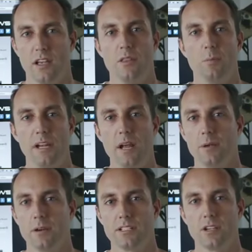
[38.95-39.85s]
The
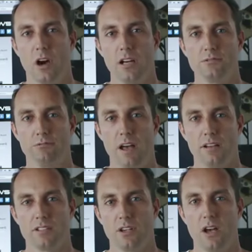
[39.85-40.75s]
BWS kites
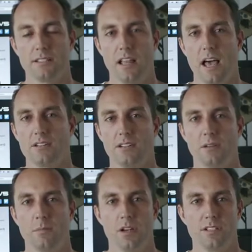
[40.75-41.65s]
run a size larger
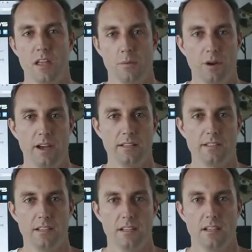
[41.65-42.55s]
than most other brands,